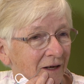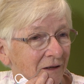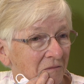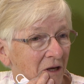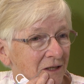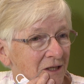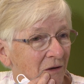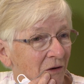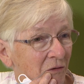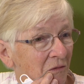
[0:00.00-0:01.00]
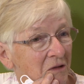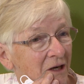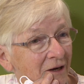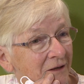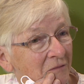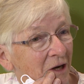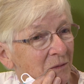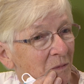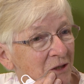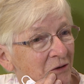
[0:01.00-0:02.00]
and, and so I thought, yeah, I'd,
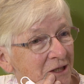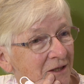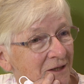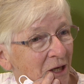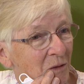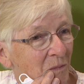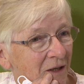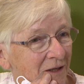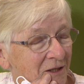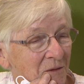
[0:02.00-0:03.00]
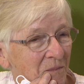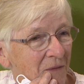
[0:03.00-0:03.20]
I'd be interested in taking part.